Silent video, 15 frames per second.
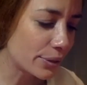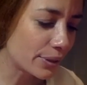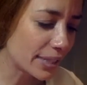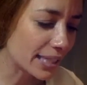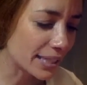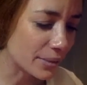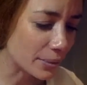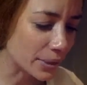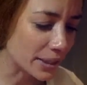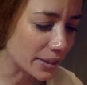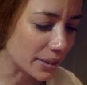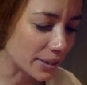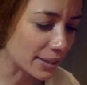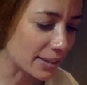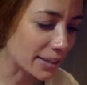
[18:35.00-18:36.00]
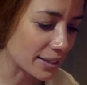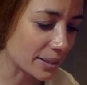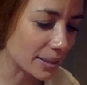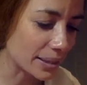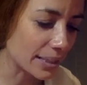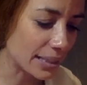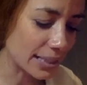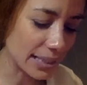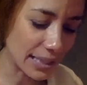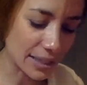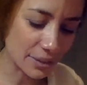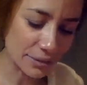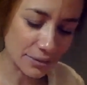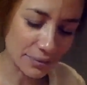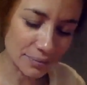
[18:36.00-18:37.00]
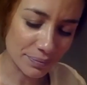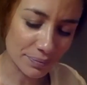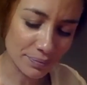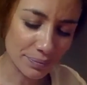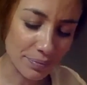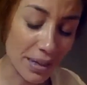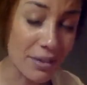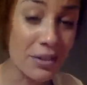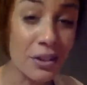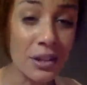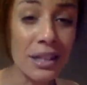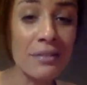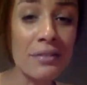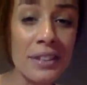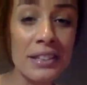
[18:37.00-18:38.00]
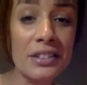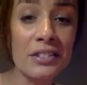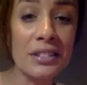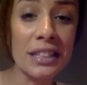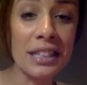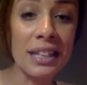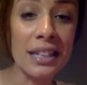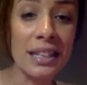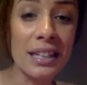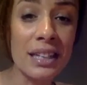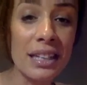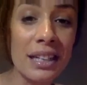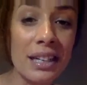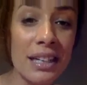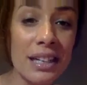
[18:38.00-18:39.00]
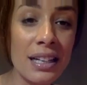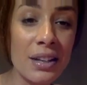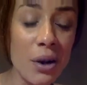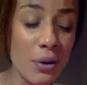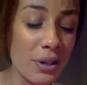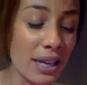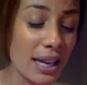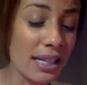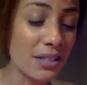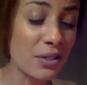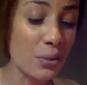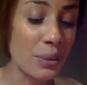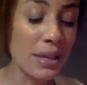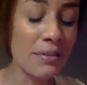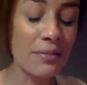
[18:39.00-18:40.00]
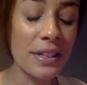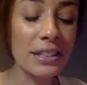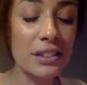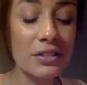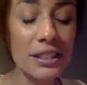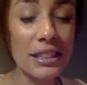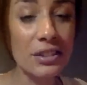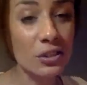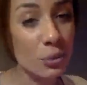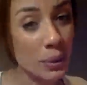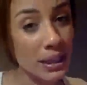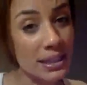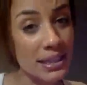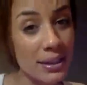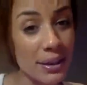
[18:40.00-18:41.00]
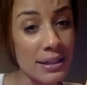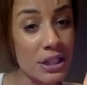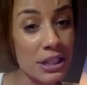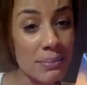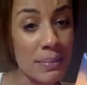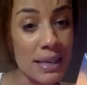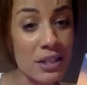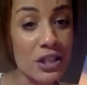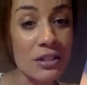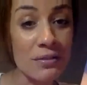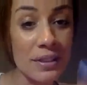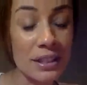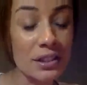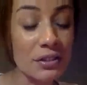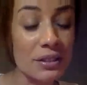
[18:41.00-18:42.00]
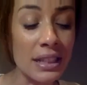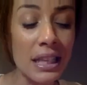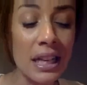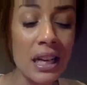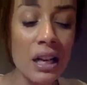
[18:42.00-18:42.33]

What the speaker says: That's weird. Anyhow, look at victory. Okay, so we have victory here twice. Now, I just mentioned victory.